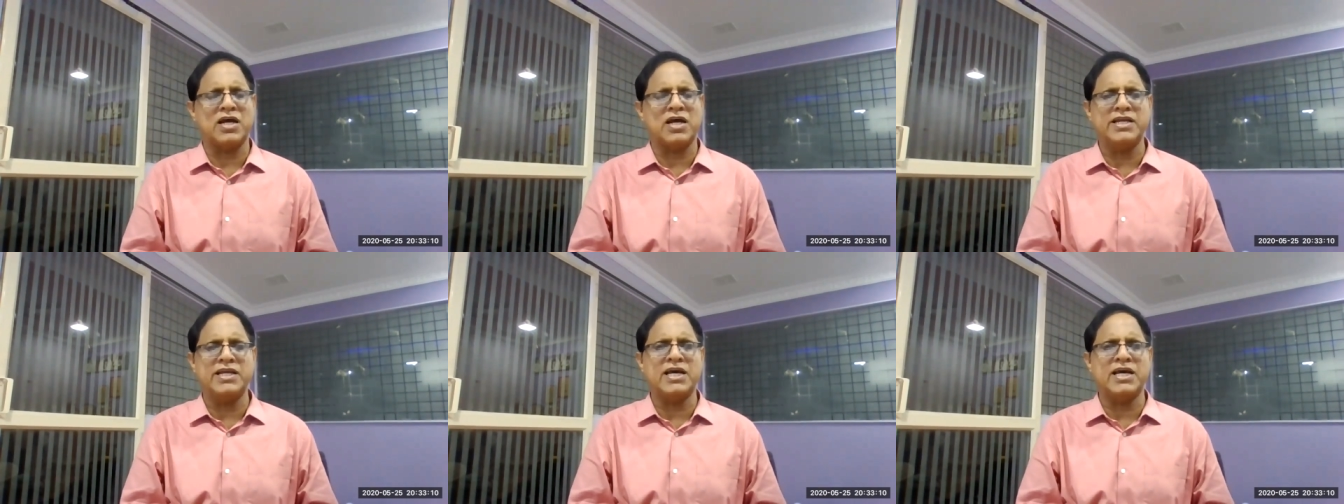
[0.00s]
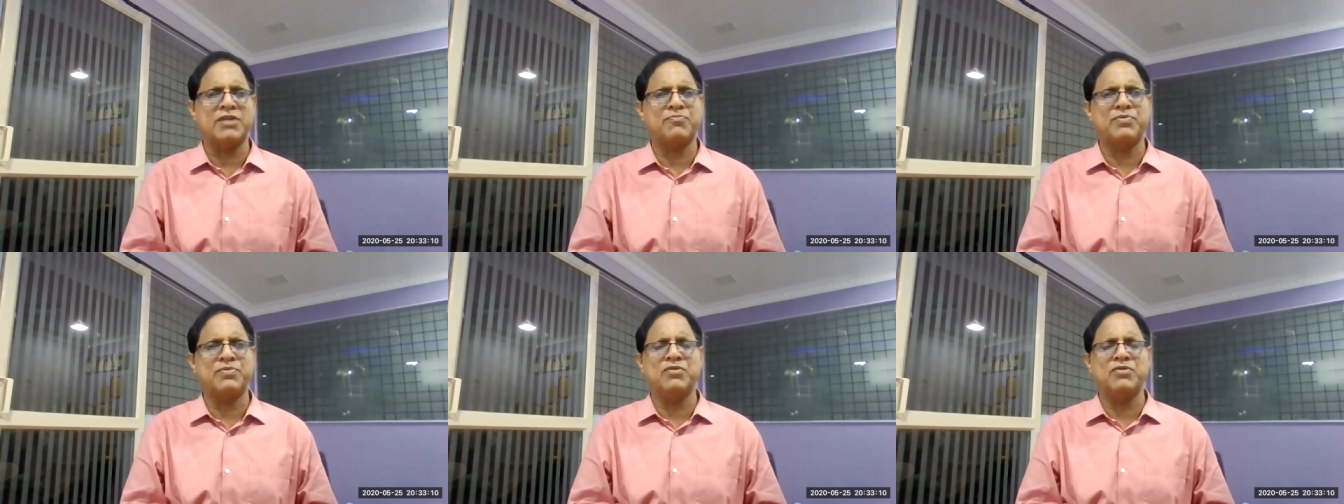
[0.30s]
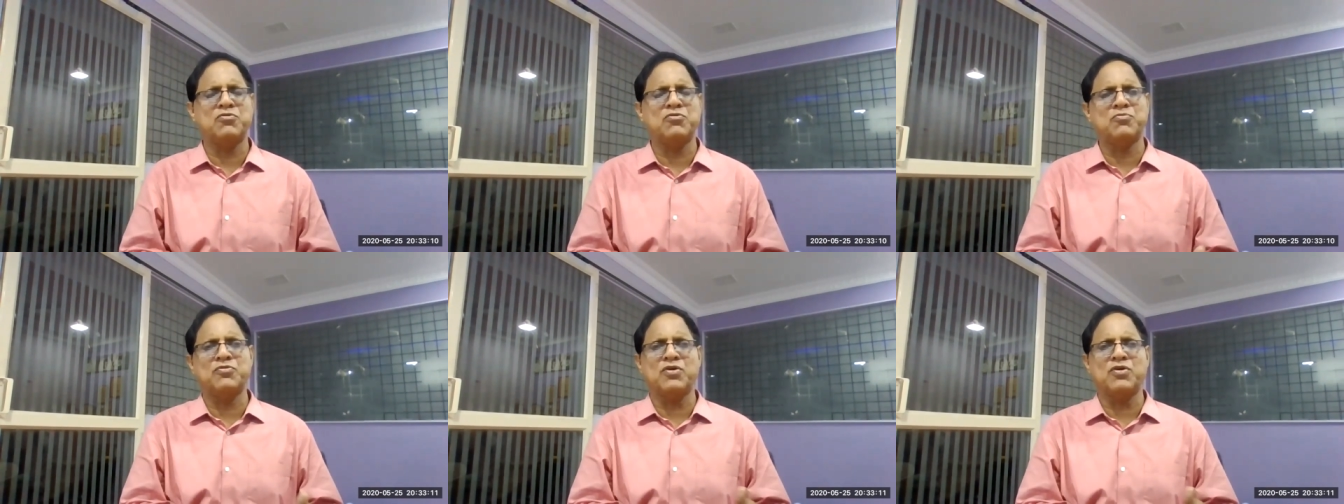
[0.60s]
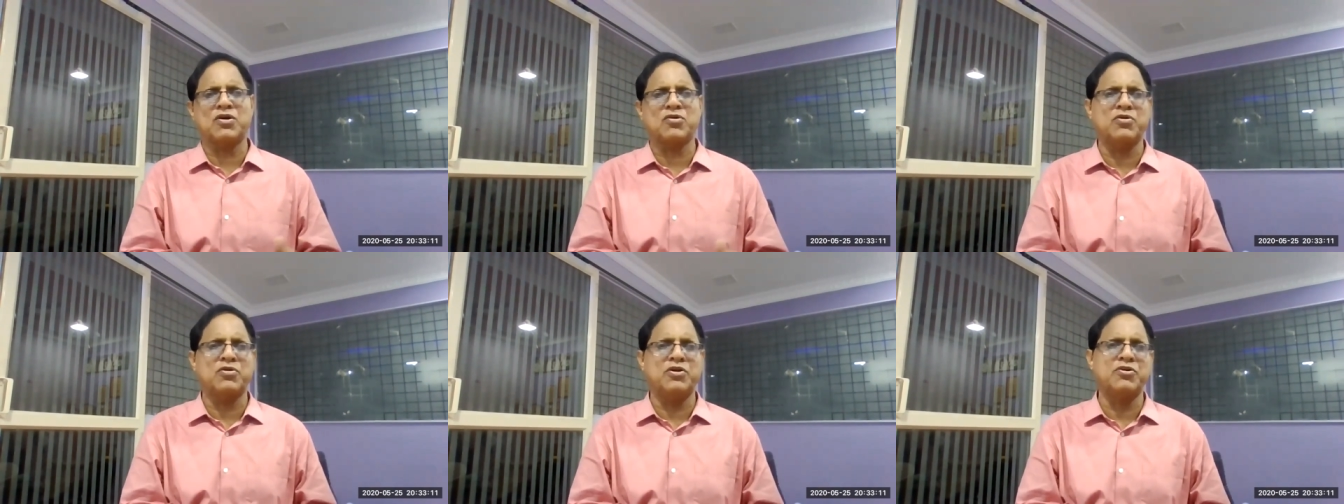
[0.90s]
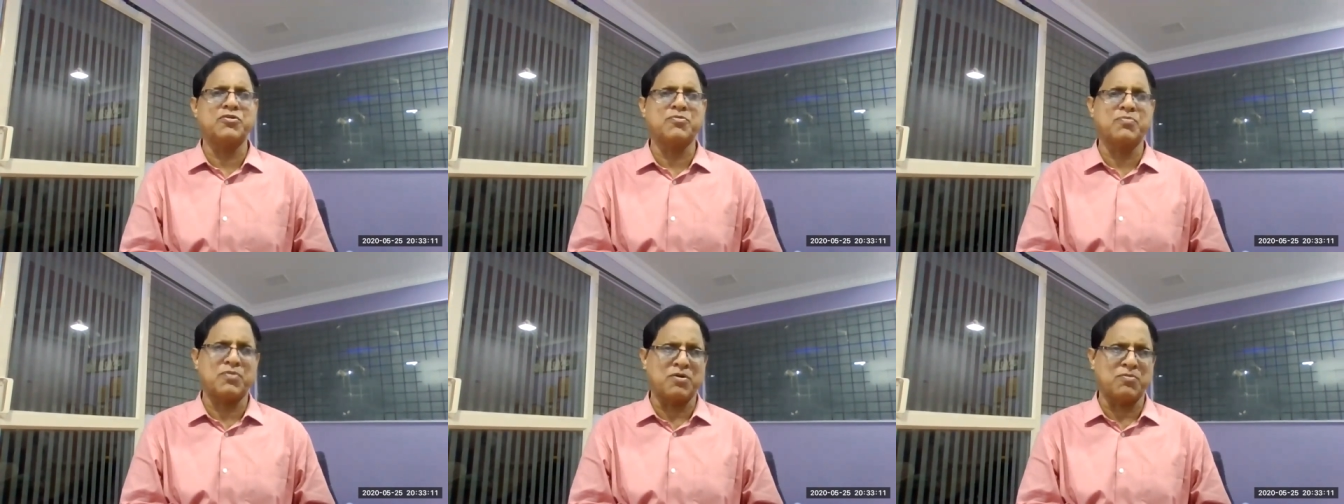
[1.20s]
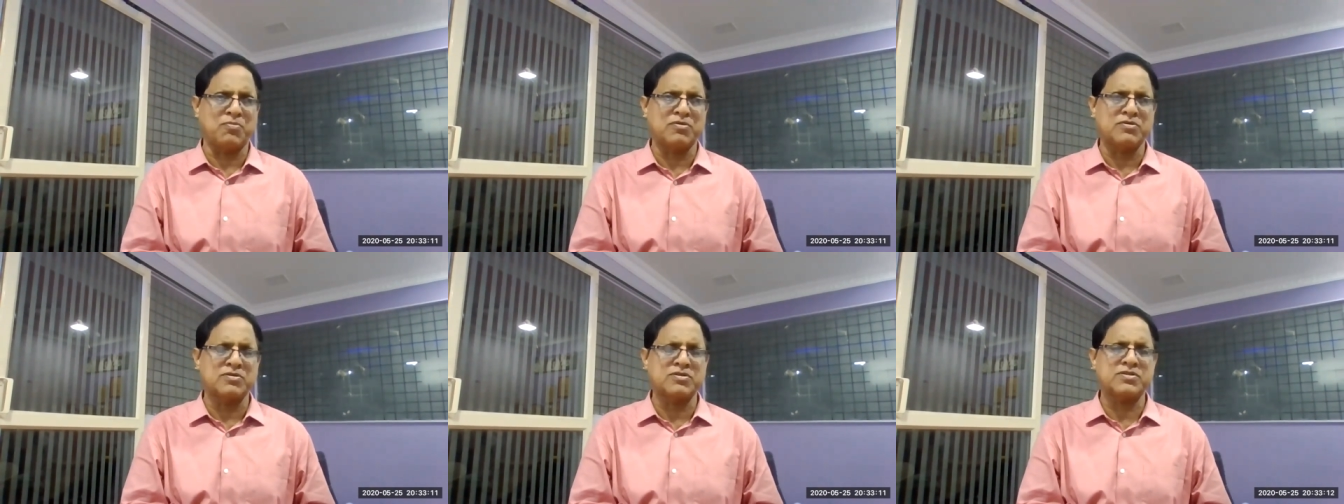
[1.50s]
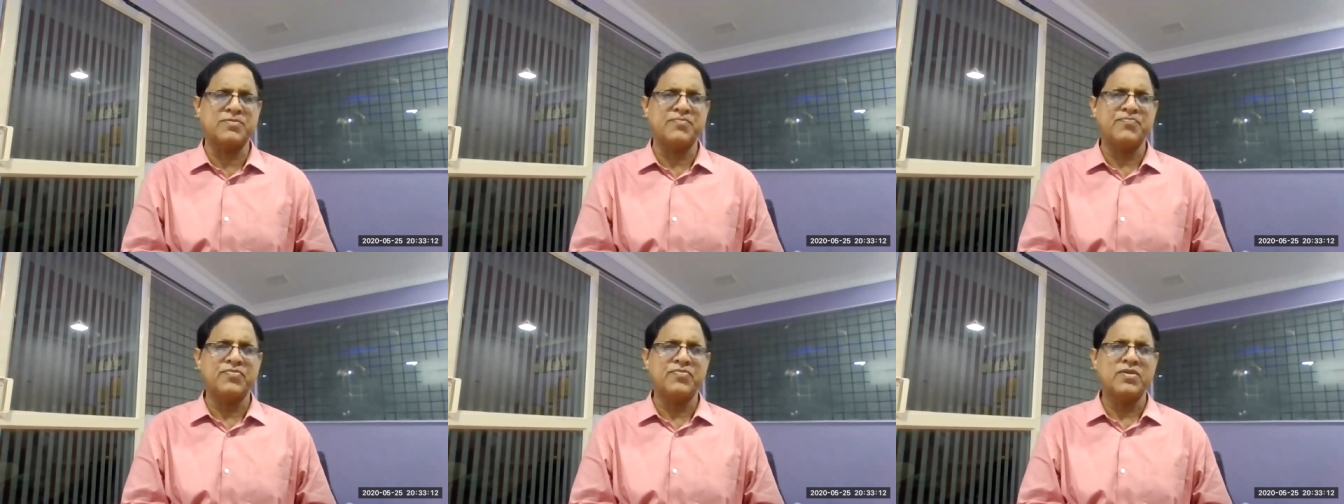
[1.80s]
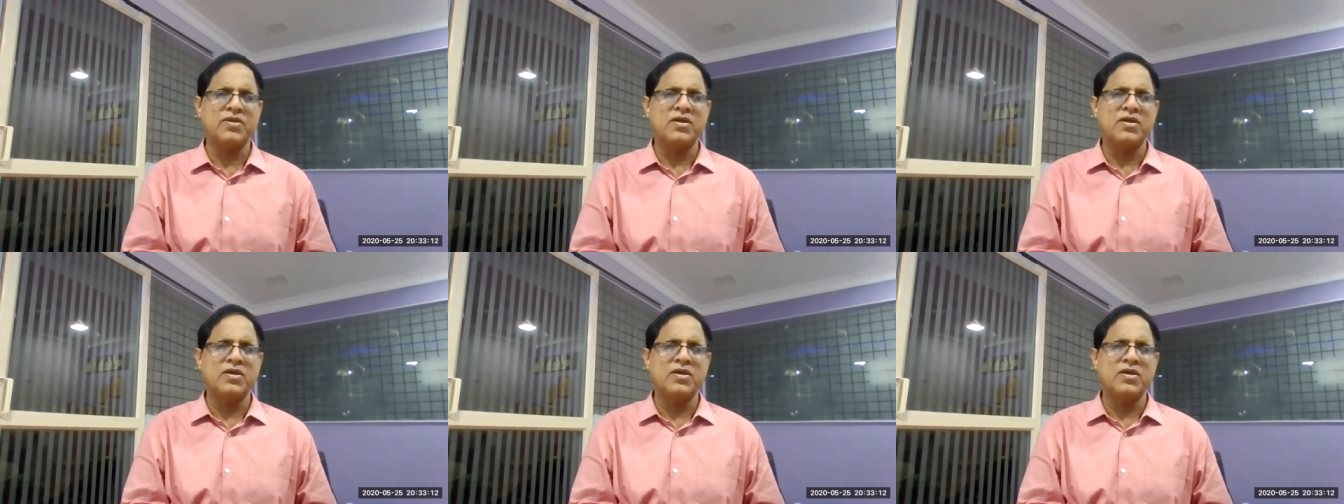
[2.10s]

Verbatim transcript: IRP, you are going to propose.